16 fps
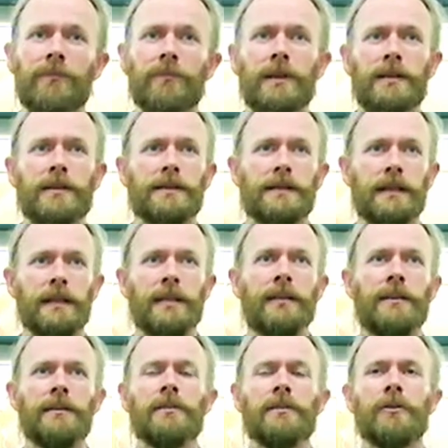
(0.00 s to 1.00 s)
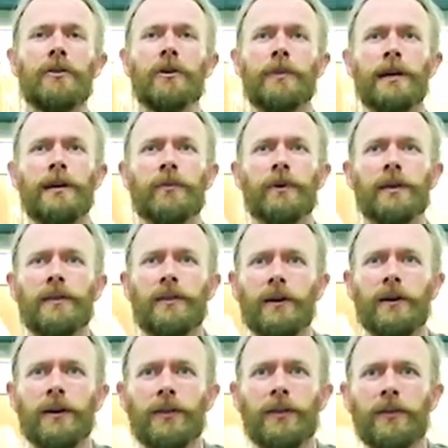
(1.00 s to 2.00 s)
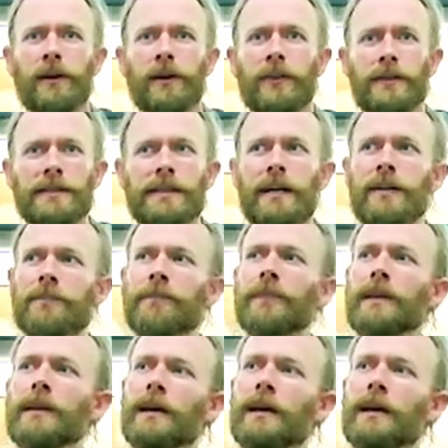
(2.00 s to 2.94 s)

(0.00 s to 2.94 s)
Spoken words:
is in orbit with the Earth around the sun.